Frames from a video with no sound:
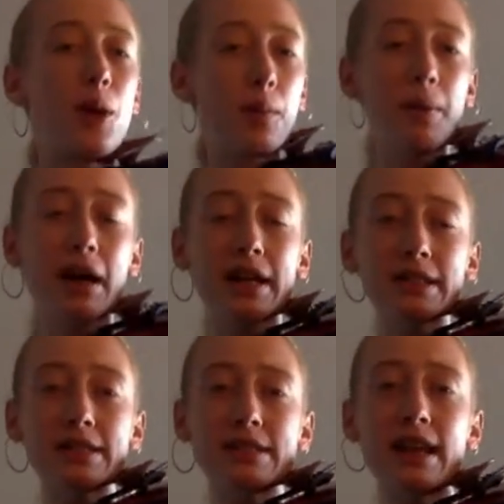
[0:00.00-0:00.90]
but
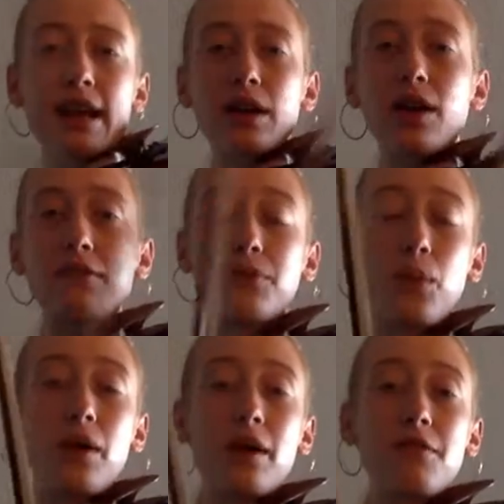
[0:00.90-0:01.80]
instead
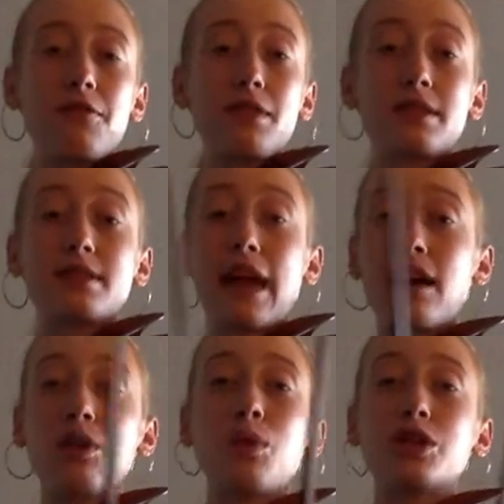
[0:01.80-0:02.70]
for the
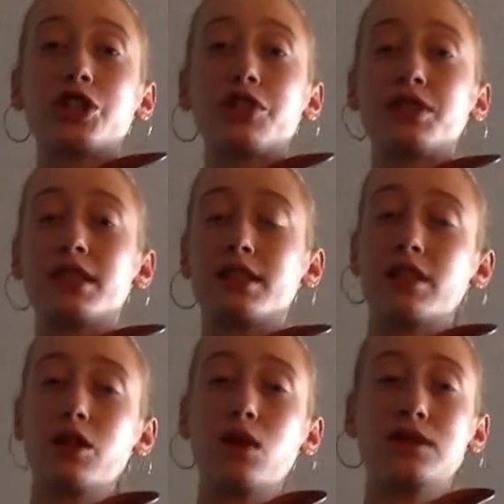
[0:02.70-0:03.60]
scale, we're shifting to
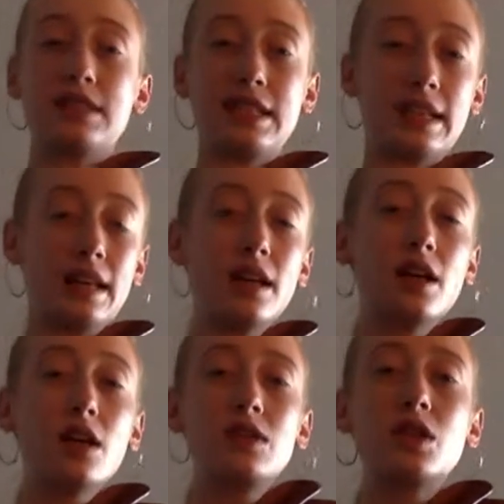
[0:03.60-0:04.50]
the note D,
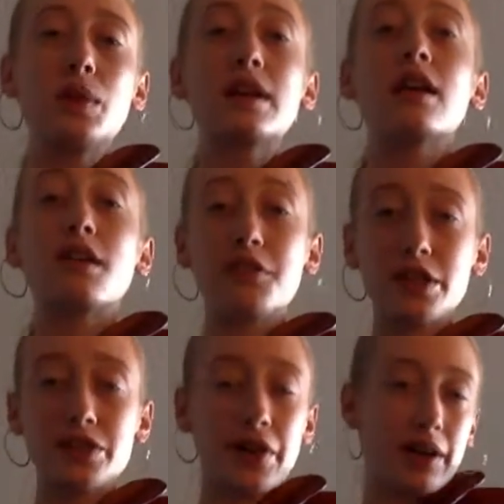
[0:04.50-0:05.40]
so we need our
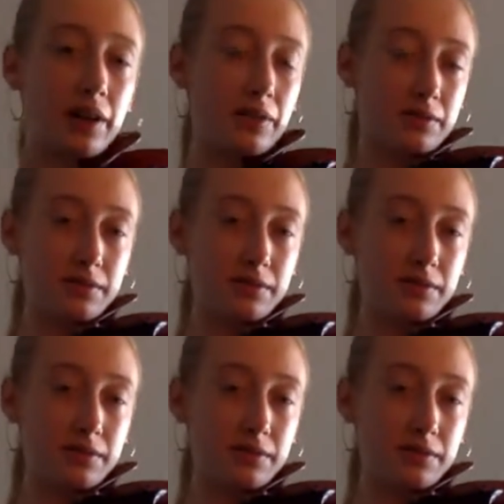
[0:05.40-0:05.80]
1st finger.